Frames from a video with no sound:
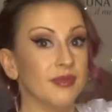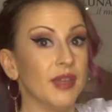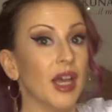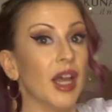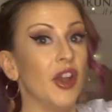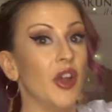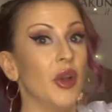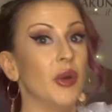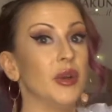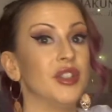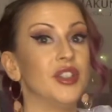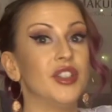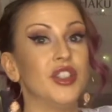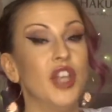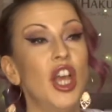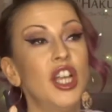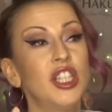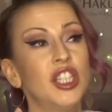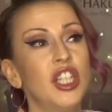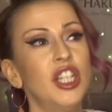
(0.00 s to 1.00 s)
I know a
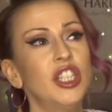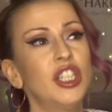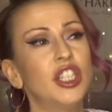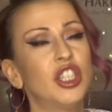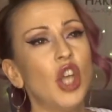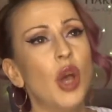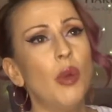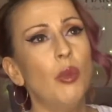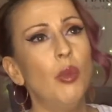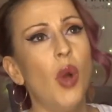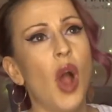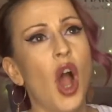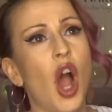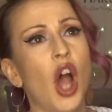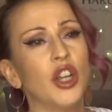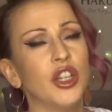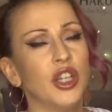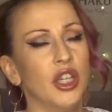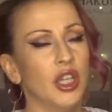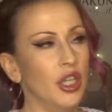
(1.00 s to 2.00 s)
certain
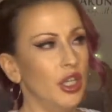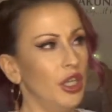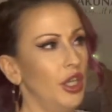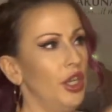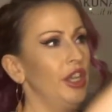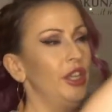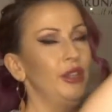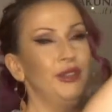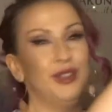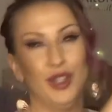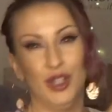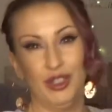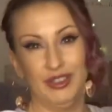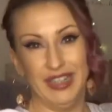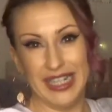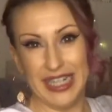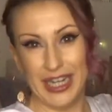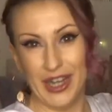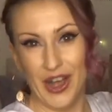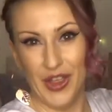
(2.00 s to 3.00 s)
someone who's
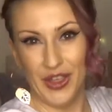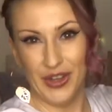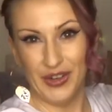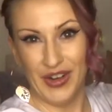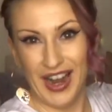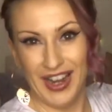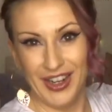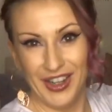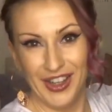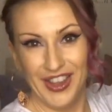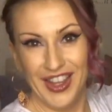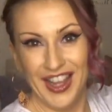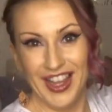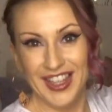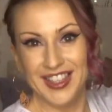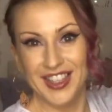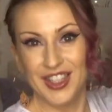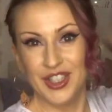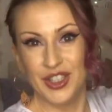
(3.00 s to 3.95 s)
already got their eye on this.